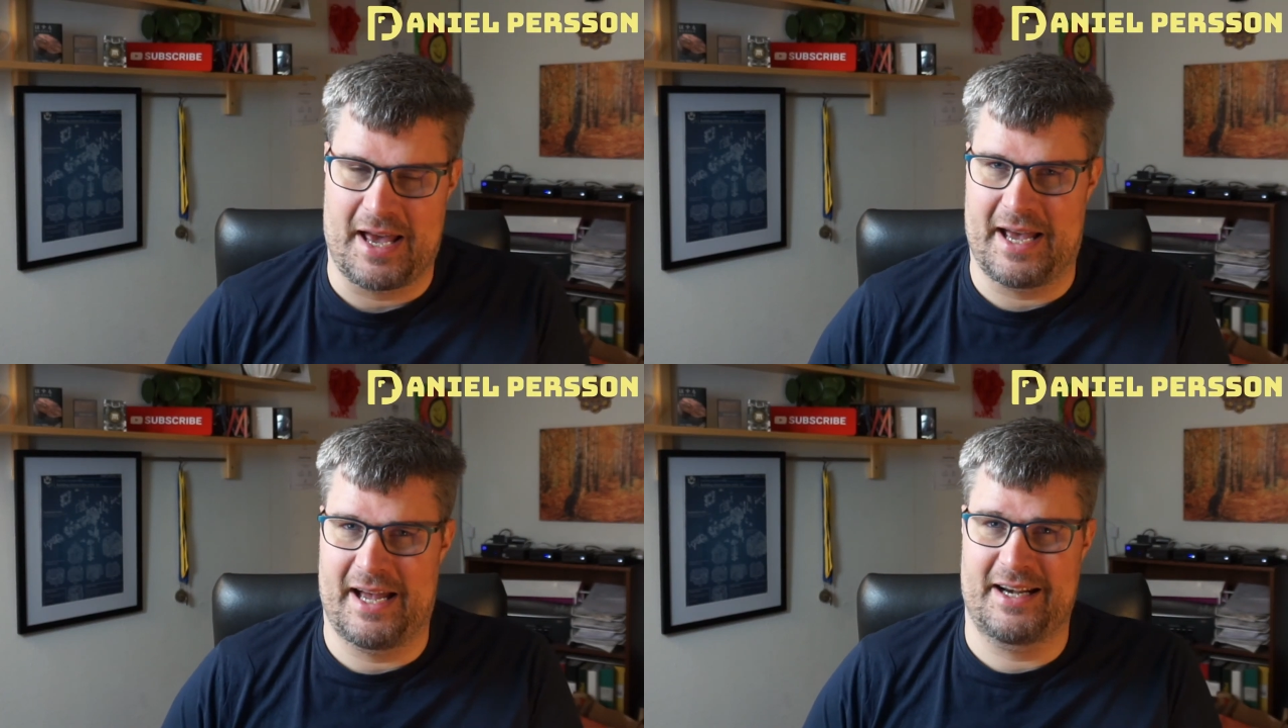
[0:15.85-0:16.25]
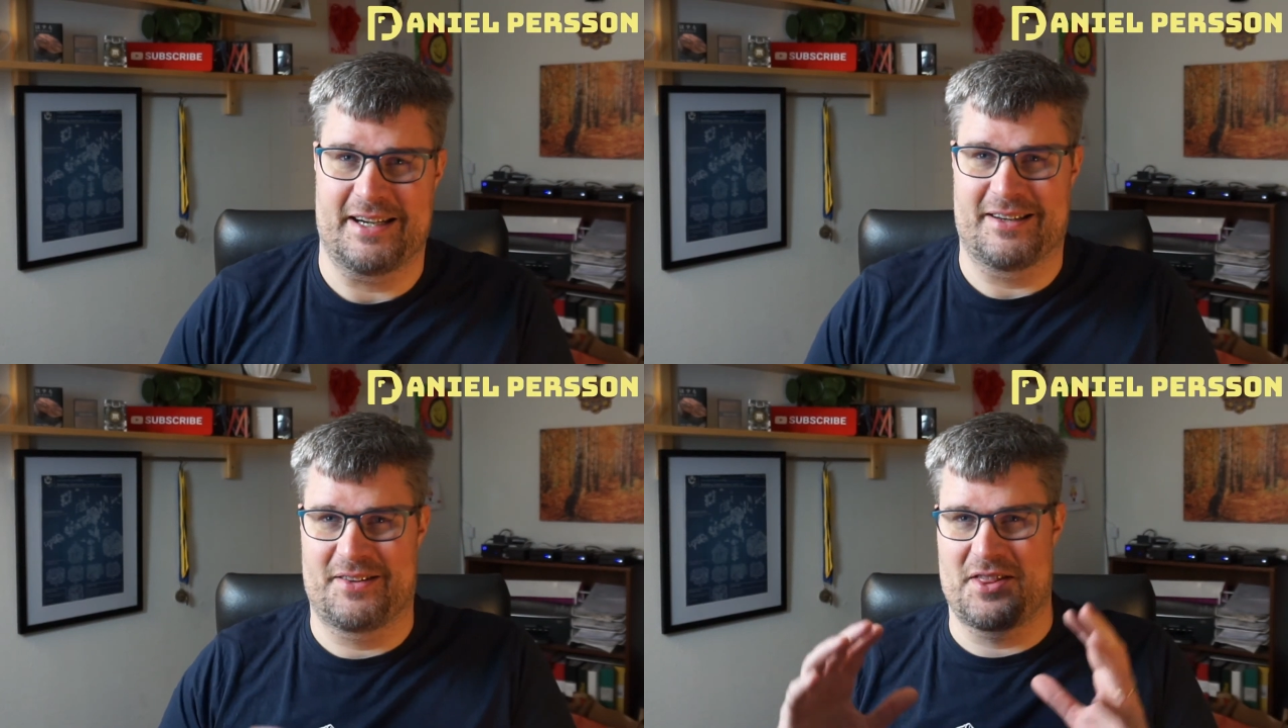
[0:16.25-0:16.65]
And
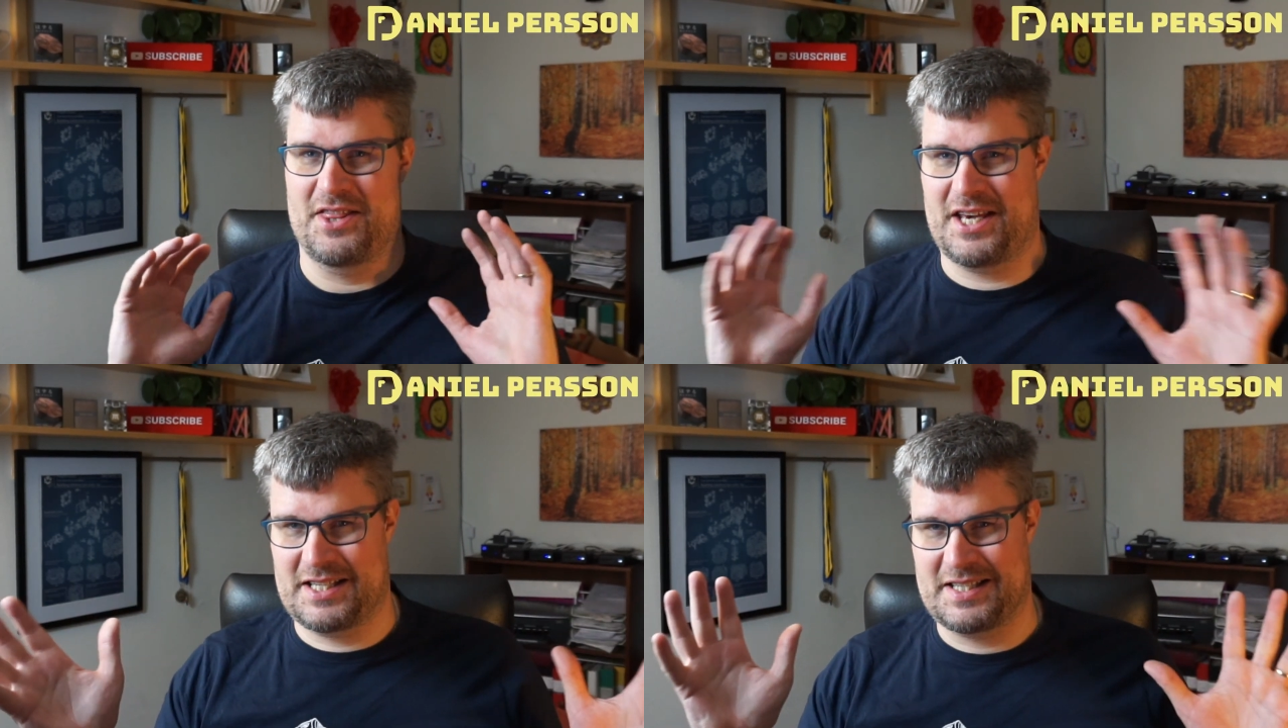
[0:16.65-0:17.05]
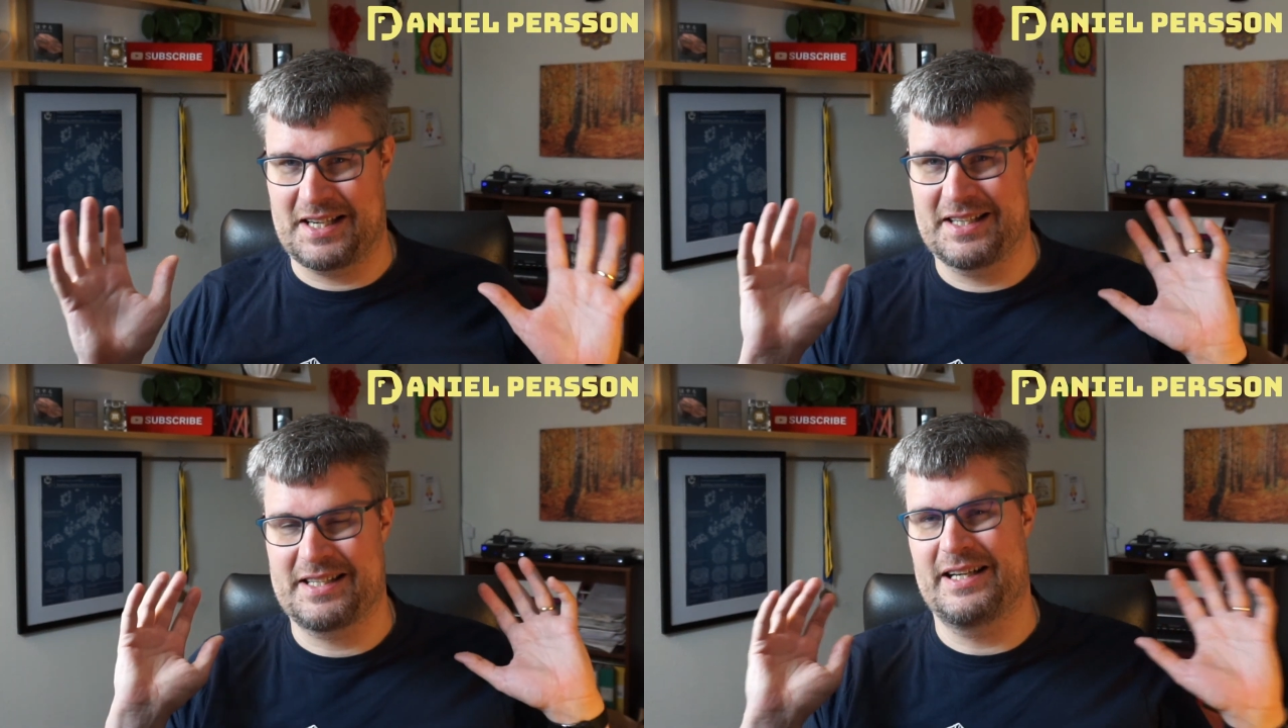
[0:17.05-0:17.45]
this
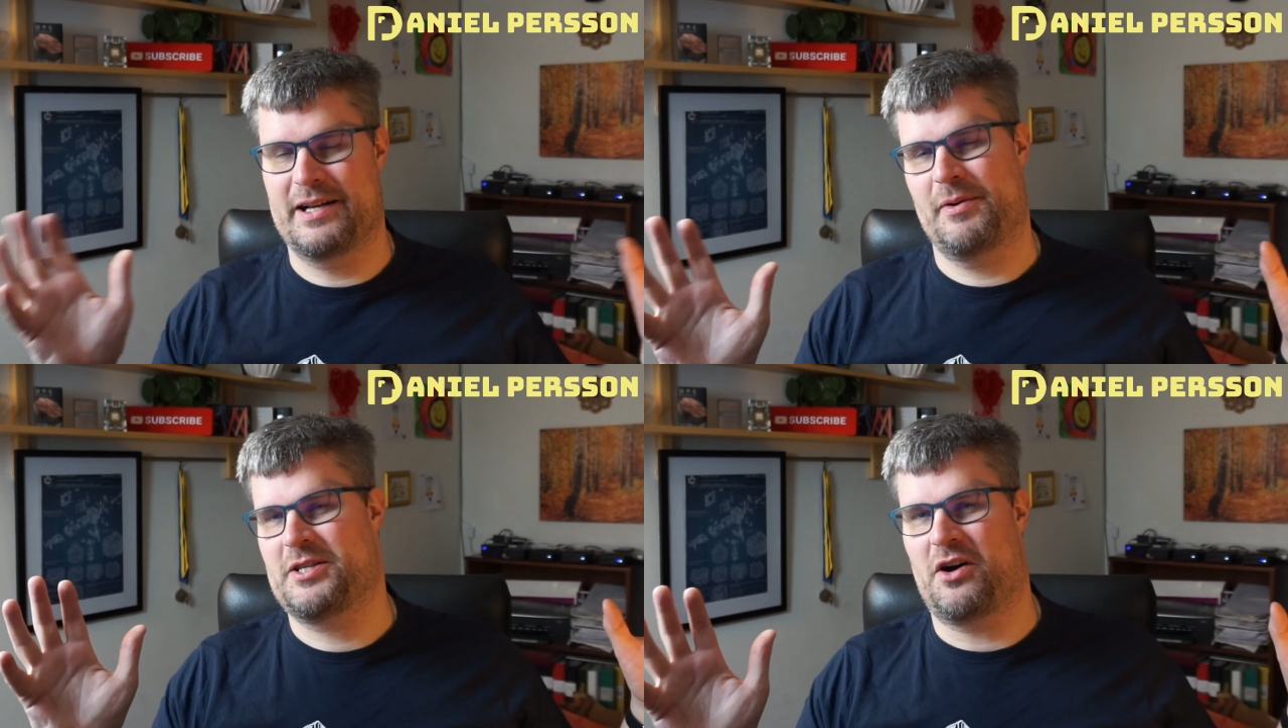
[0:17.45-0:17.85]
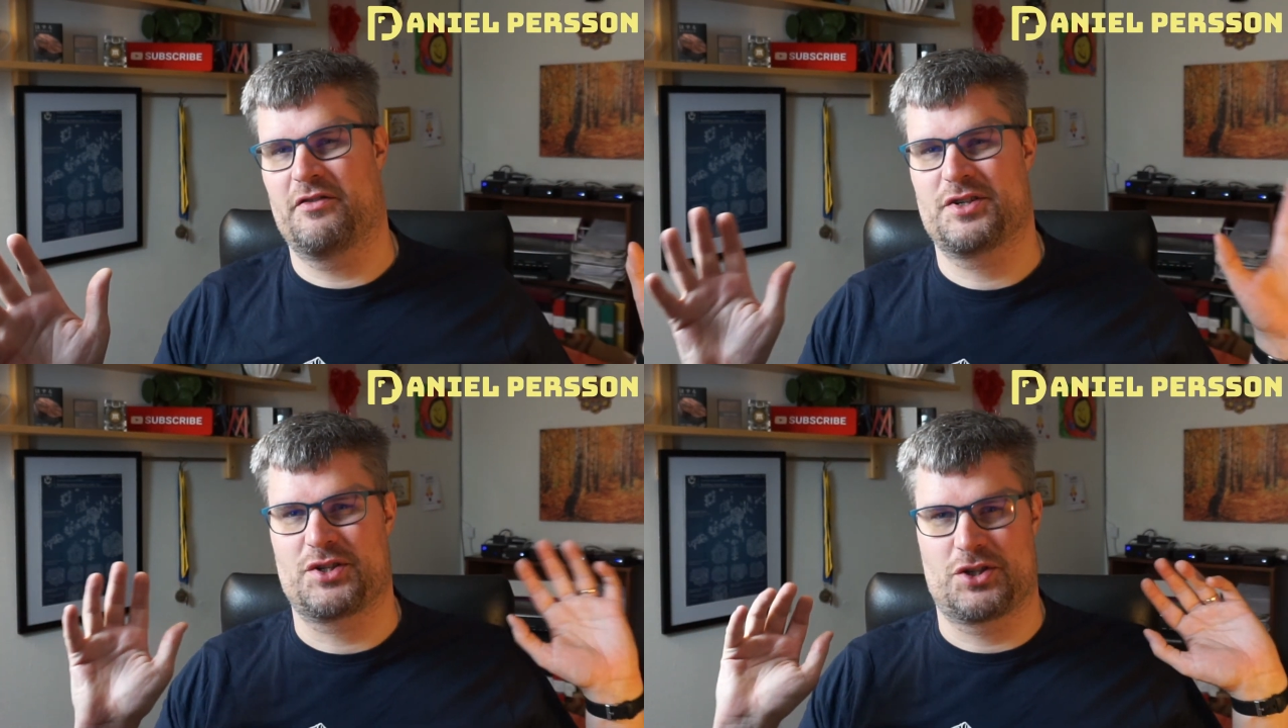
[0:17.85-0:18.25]
is a little bit of
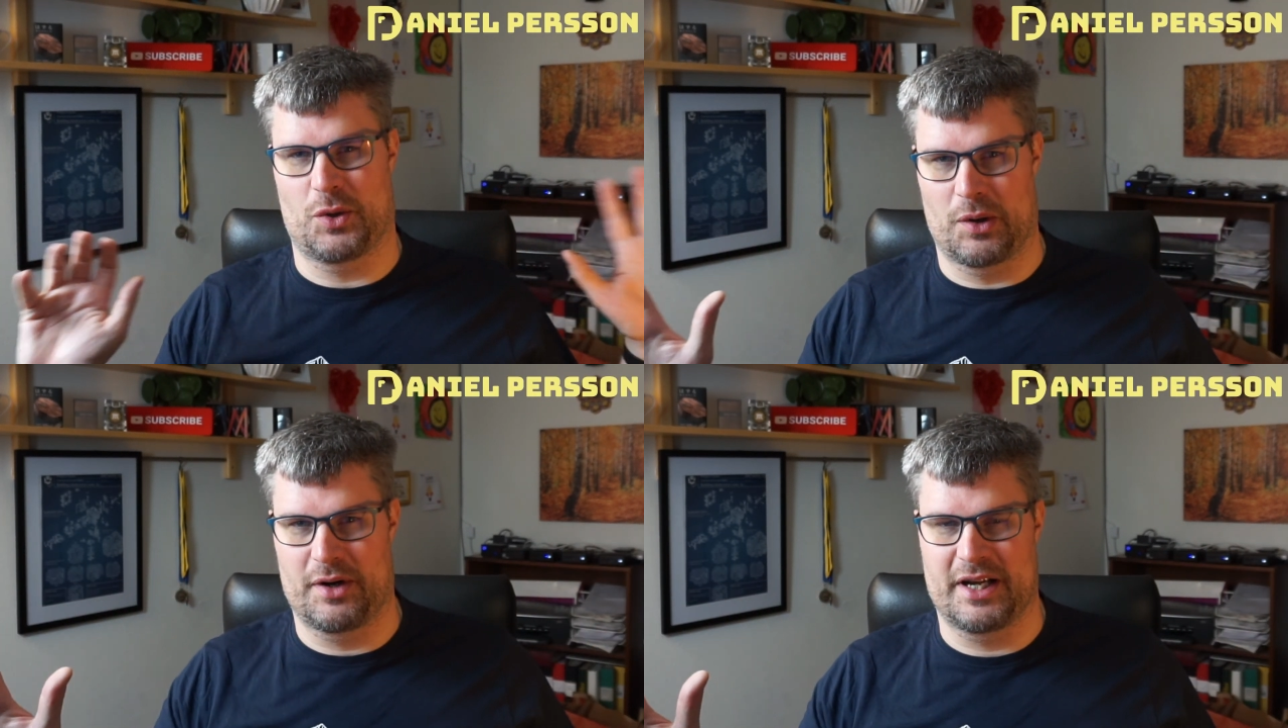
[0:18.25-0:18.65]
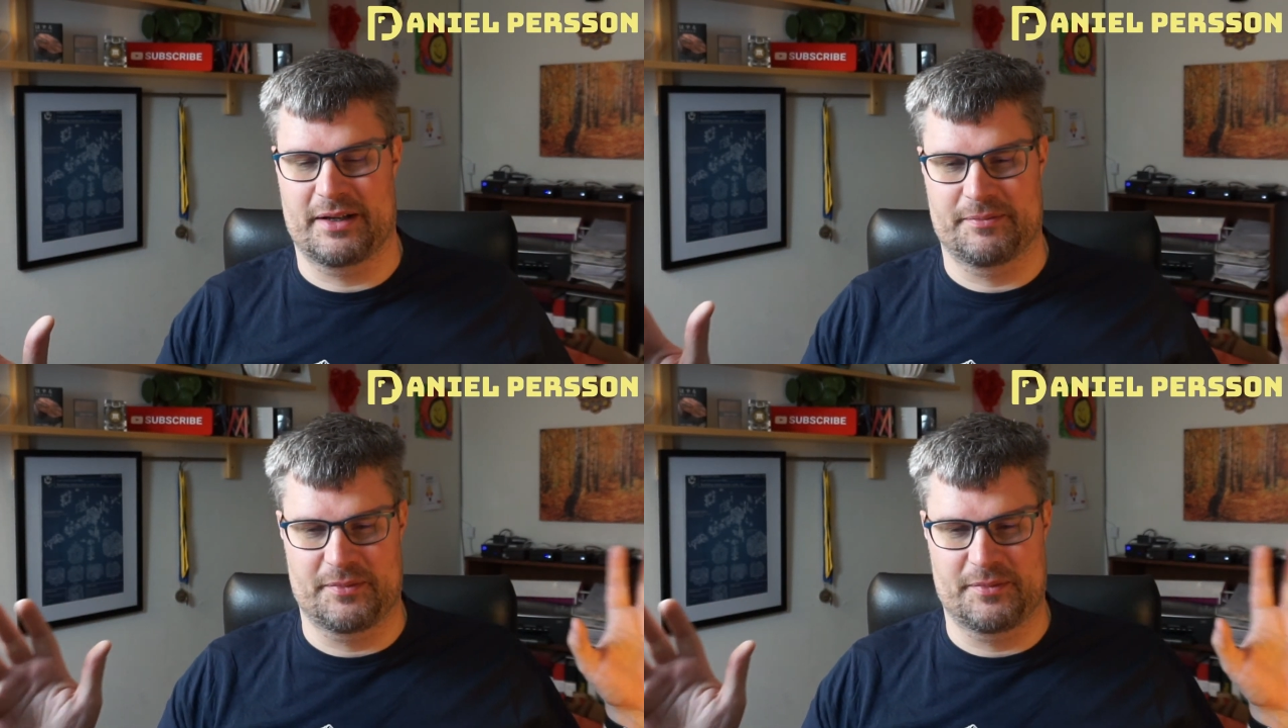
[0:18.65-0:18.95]
a story